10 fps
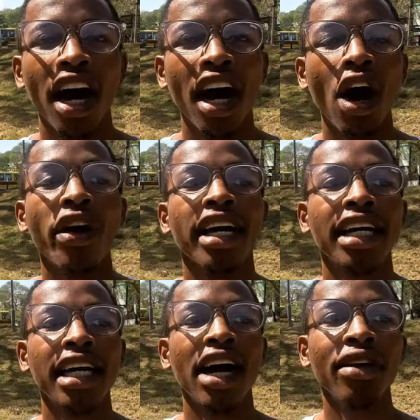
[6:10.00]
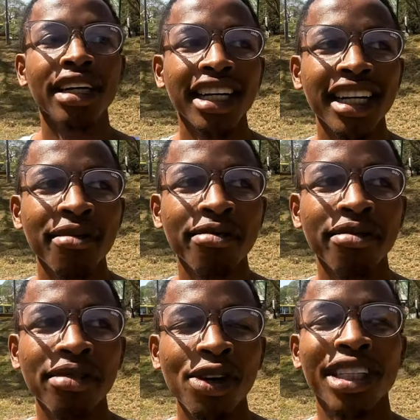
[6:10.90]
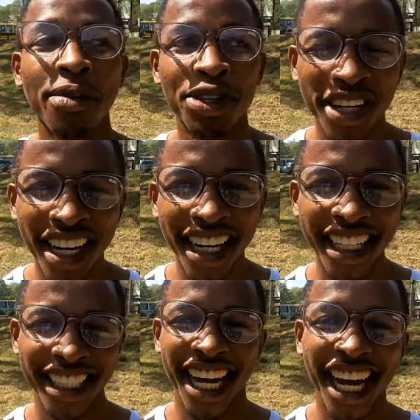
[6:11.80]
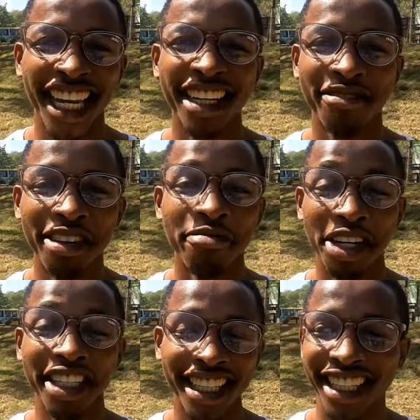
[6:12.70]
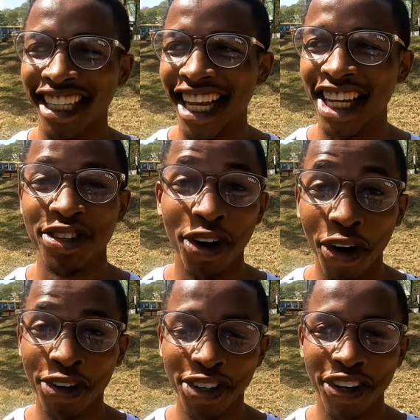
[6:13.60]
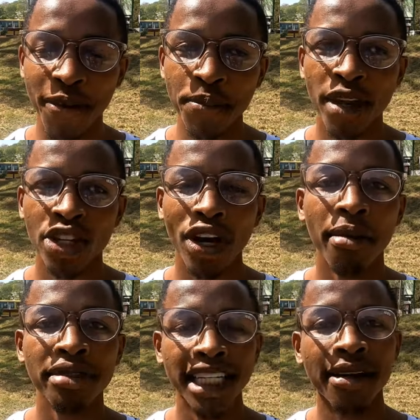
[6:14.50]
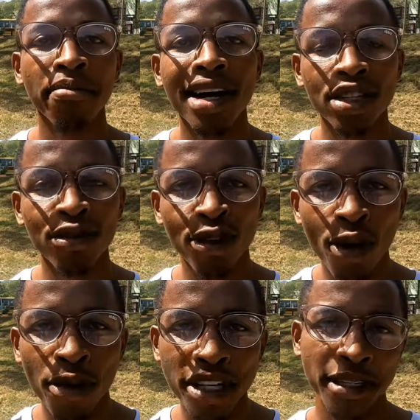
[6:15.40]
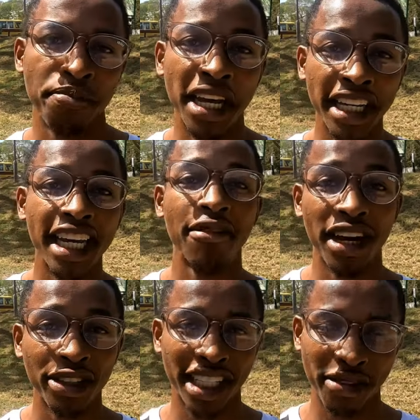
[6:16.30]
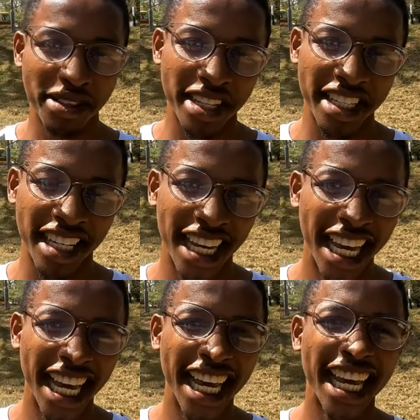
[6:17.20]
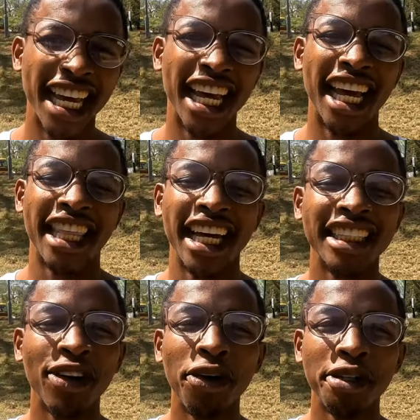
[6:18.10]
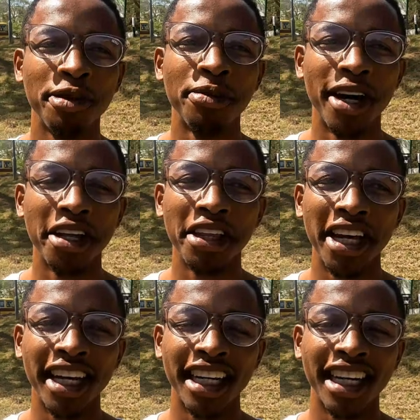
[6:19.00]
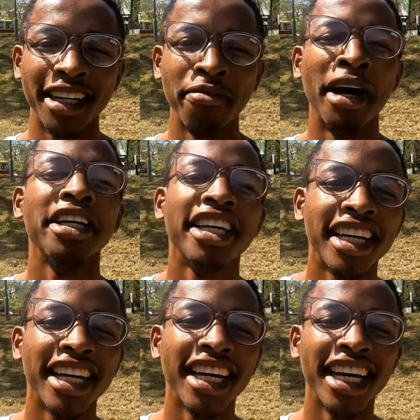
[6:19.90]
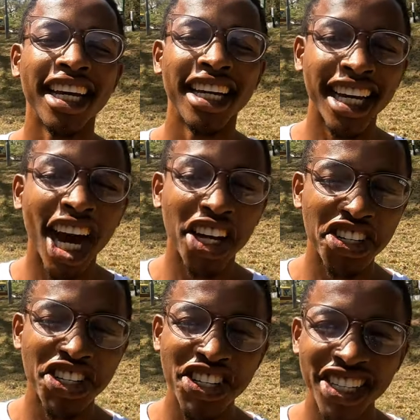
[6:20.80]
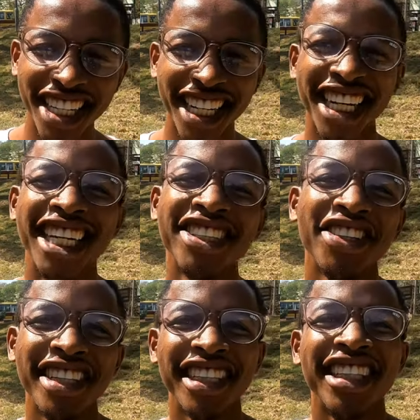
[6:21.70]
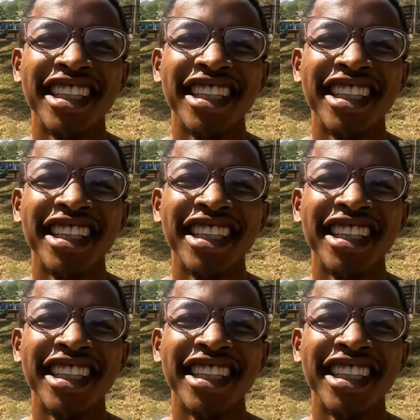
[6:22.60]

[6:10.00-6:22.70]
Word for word: Dar es Salaam? Okay. Currently, because I'm a Chaga, Chaga like about money, and you all know. So I'm taking Bachelor of Commerce, Banking, and Financial Services. Okay. Uh, that's always been my thing, like money, cash. All right. So